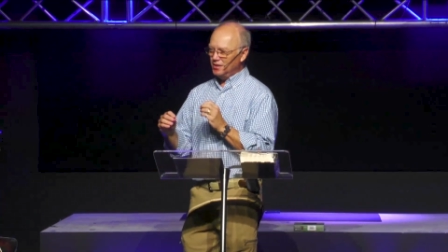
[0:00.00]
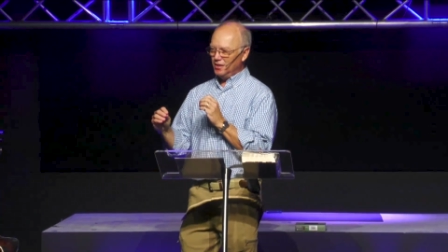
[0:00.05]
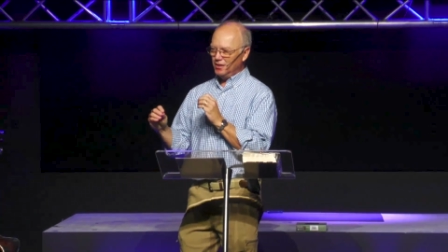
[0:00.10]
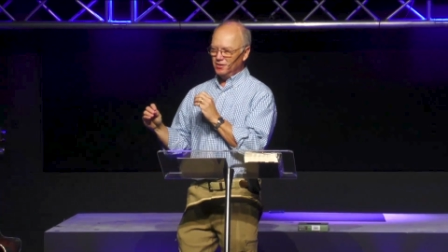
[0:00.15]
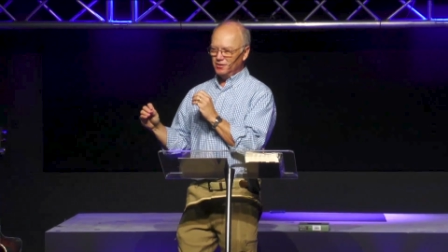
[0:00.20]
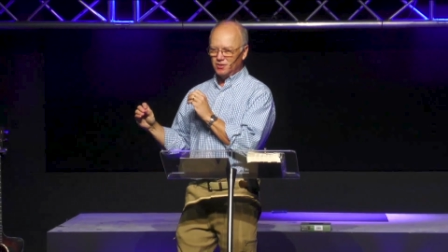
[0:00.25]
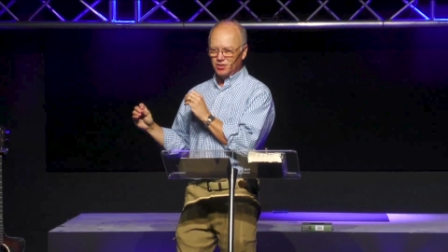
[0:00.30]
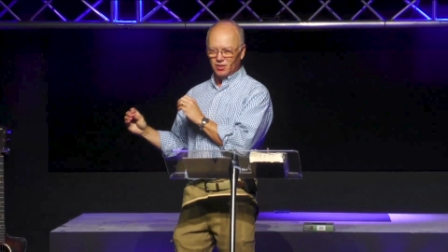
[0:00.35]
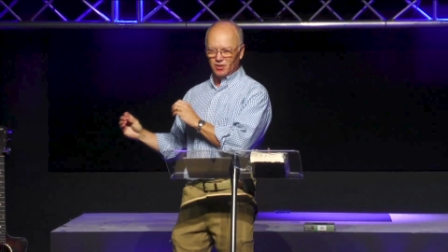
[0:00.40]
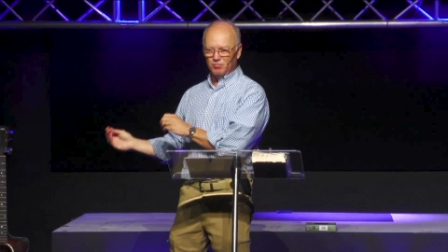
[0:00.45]

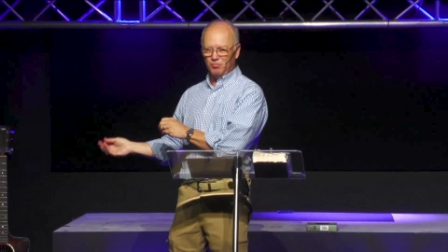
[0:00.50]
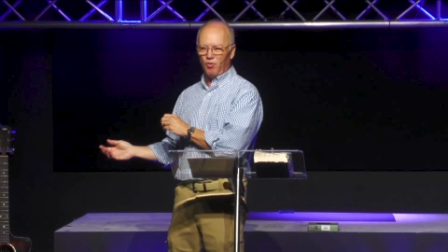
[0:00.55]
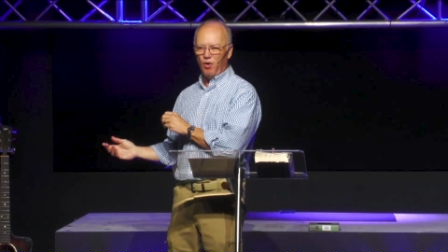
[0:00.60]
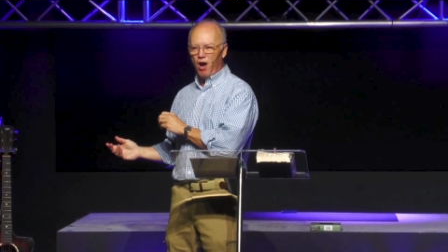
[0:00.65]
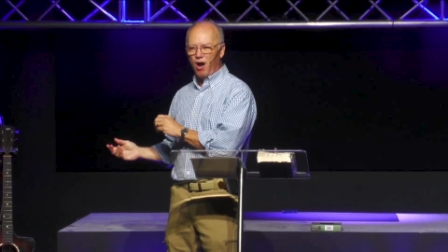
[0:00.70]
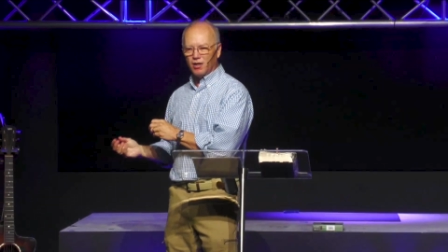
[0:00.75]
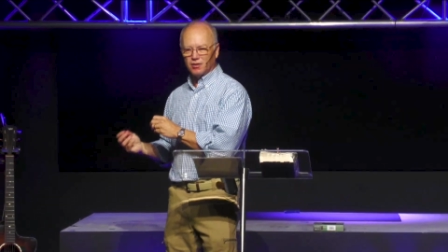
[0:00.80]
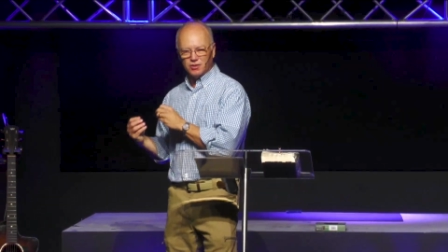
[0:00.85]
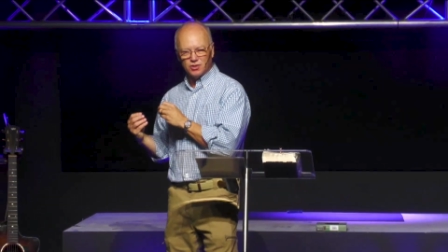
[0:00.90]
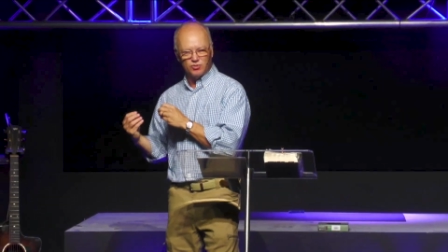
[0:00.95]
to
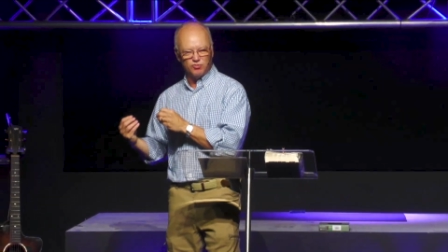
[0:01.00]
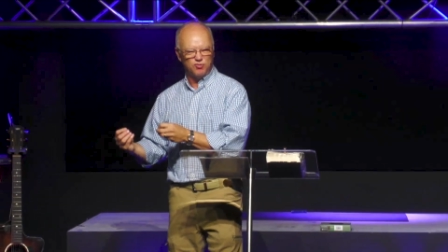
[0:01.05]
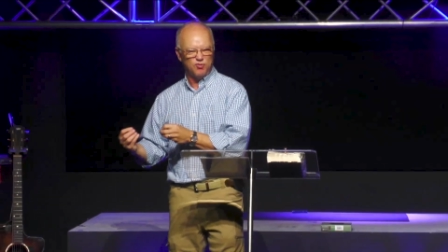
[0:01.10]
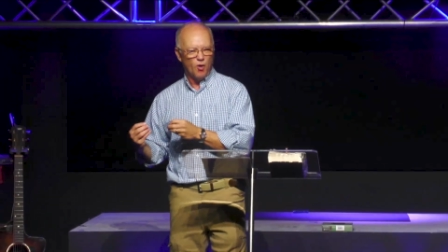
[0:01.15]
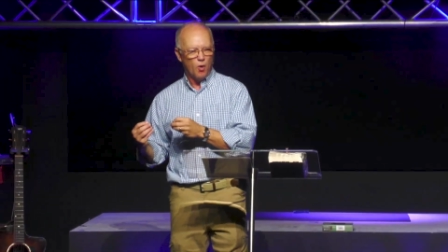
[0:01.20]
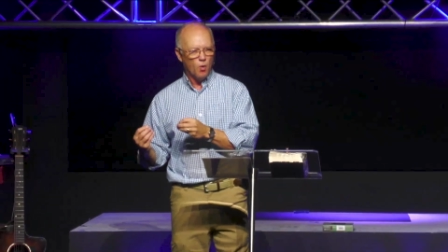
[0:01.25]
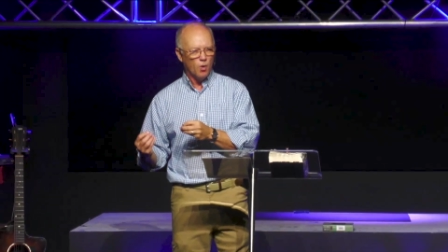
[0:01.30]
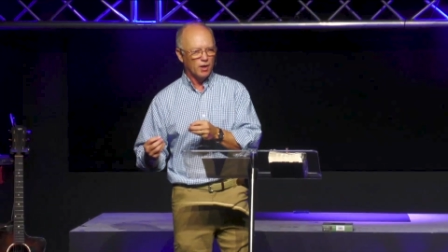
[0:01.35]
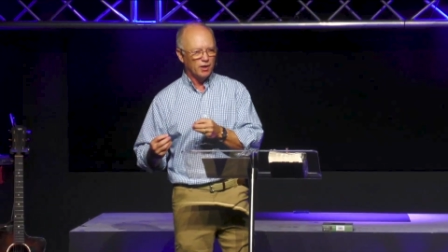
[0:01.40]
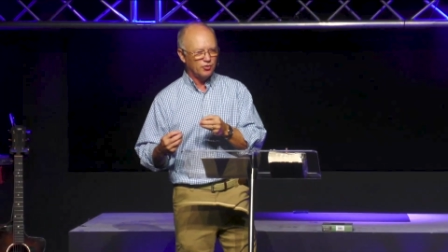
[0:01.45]
Brock's
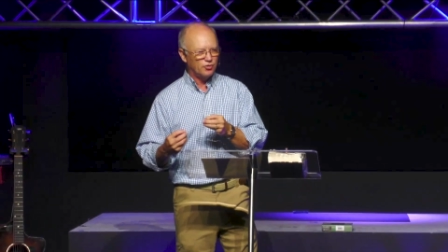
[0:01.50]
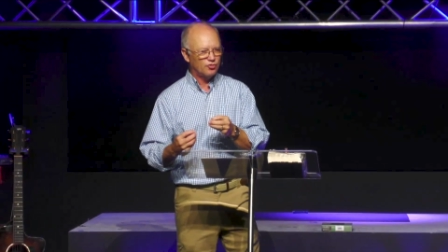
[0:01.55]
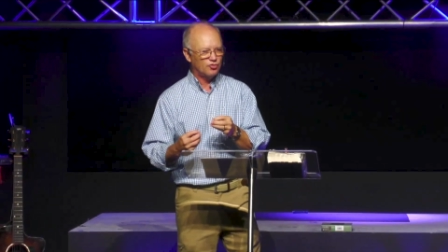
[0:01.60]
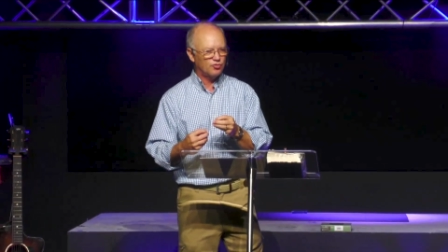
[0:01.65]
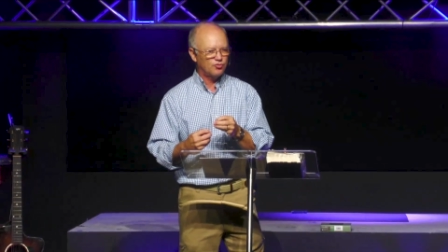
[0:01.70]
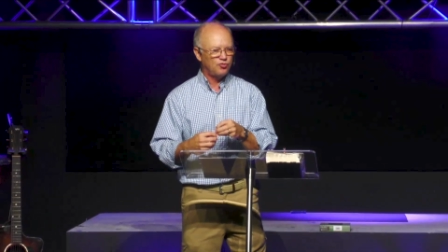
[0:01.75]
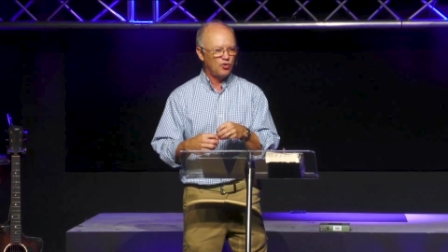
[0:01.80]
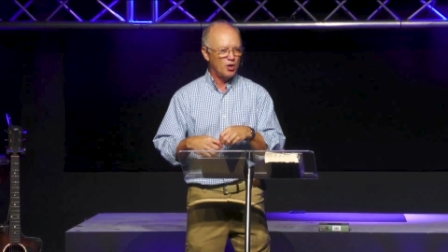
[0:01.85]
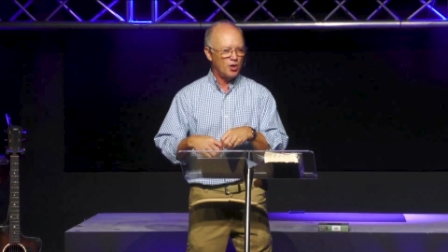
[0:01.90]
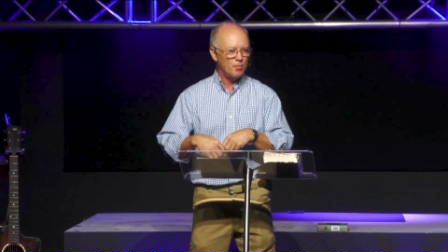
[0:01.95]
voice
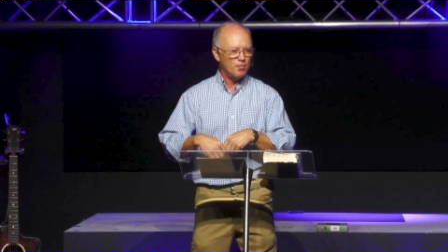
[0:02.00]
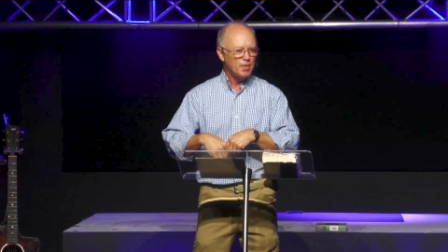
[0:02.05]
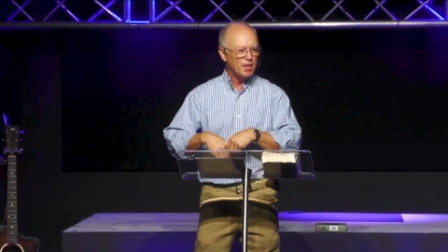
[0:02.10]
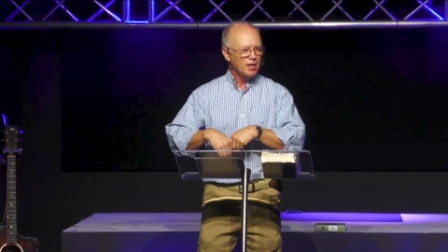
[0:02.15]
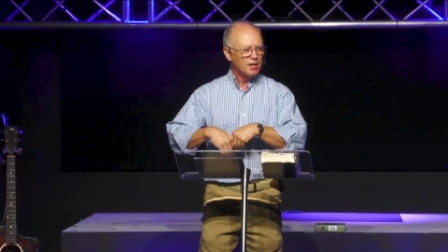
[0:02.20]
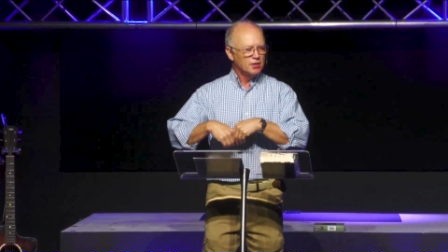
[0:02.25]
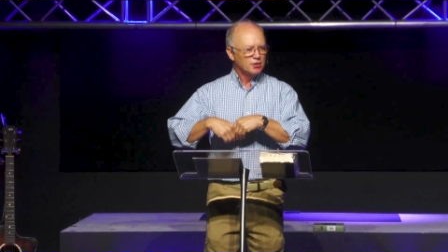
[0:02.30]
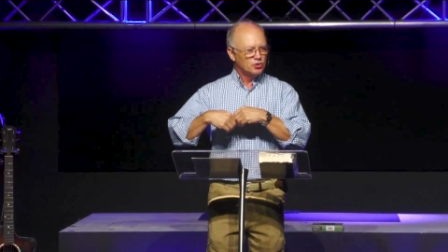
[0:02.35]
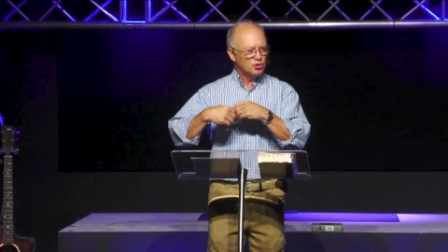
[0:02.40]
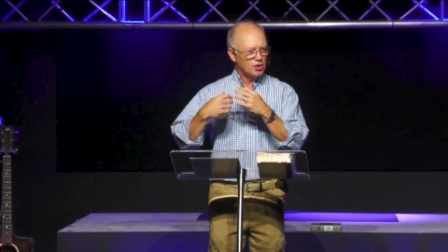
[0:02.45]
from
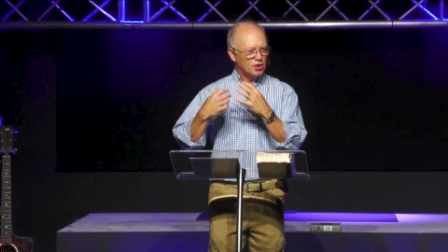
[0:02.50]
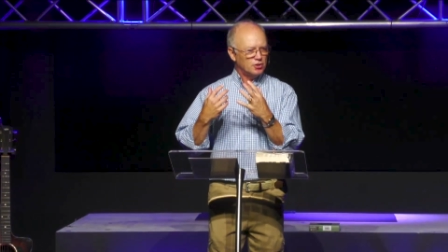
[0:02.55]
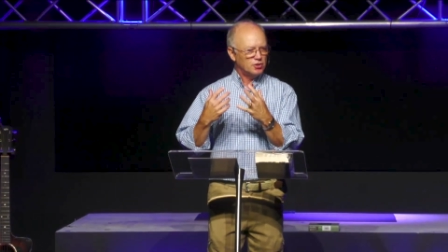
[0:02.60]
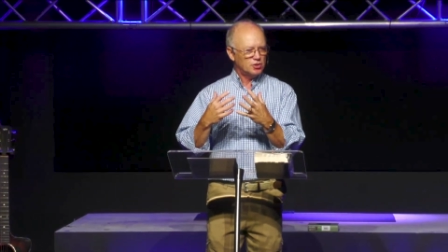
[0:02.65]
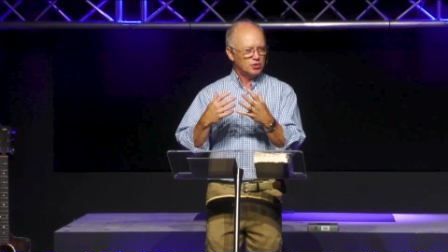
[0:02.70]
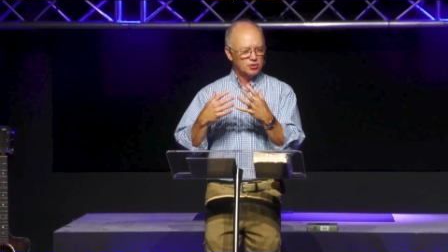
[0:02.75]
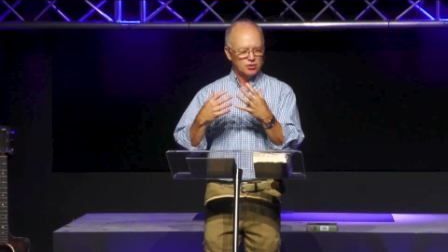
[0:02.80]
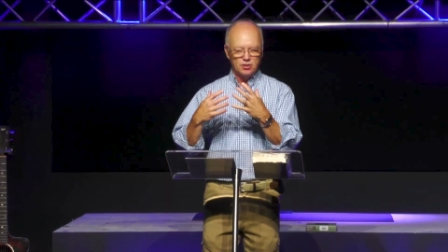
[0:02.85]
just,